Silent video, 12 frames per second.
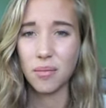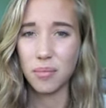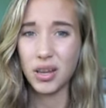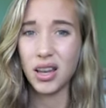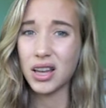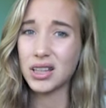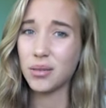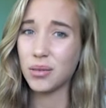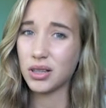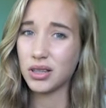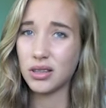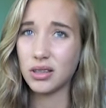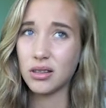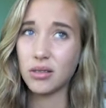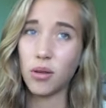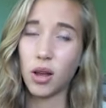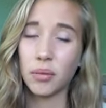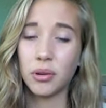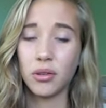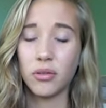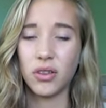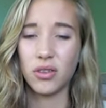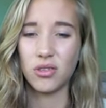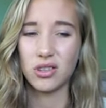because it was waterproof
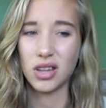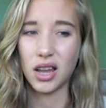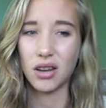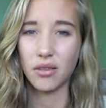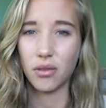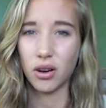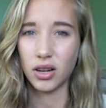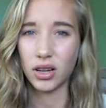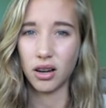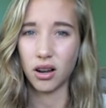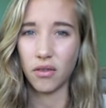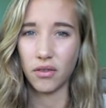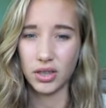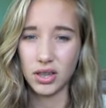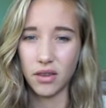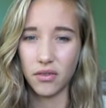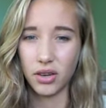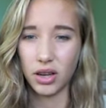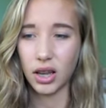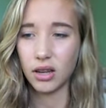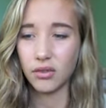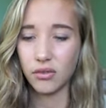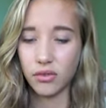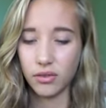and it's just kind of hard to get off and stuff and it kind
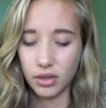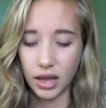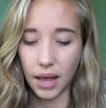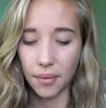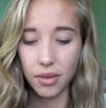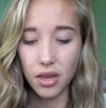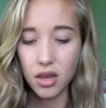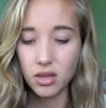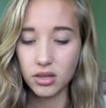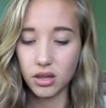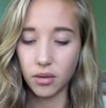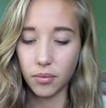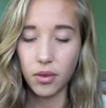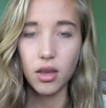of, yeah. So